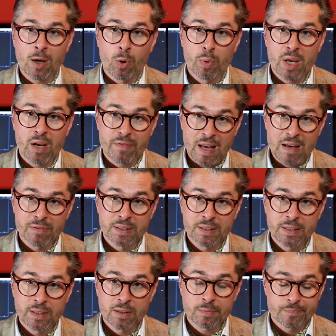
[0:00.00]
now we have Evan
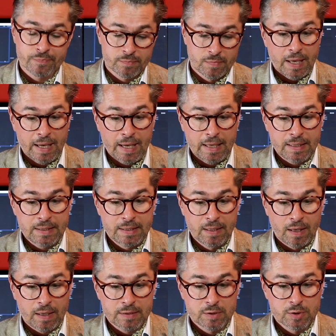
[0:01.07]
here. And he
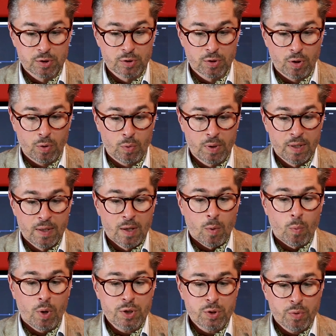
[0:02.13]
likes to know,
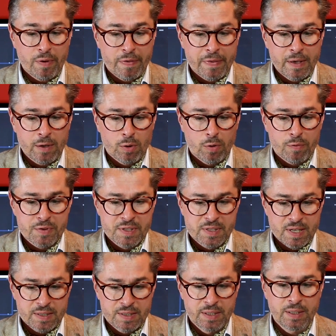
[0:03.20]
what do you think of
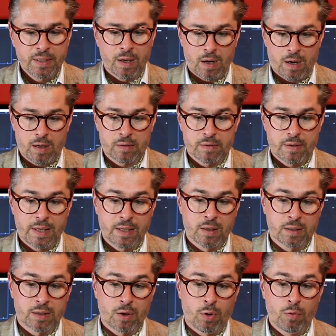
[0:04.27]
Certina? They
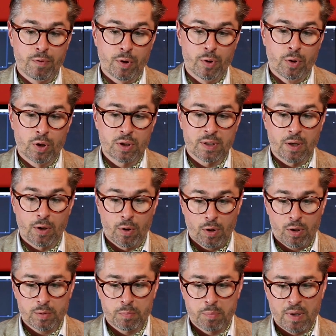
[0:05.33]
got overlooked a
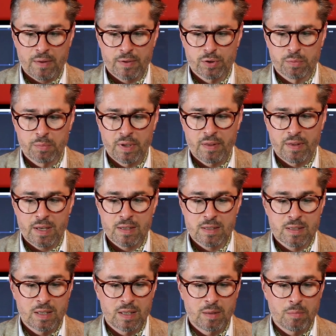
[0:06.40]
lot, but to me they
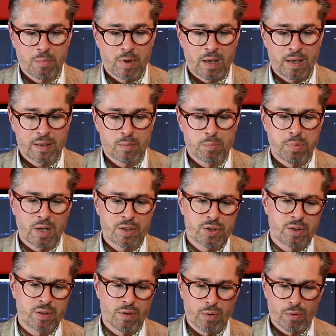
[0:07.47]
seem like a
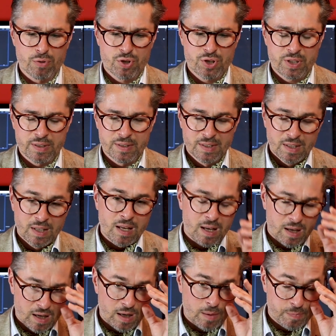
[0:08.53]
budget Longines.
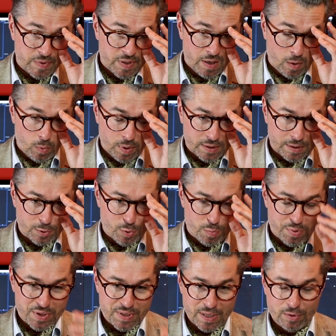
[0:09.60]
Yeah,
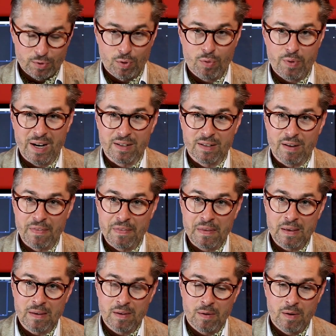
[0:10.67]
100% correct, I
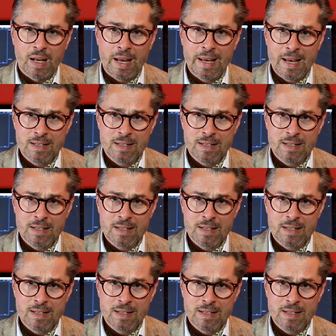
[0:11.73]
think. I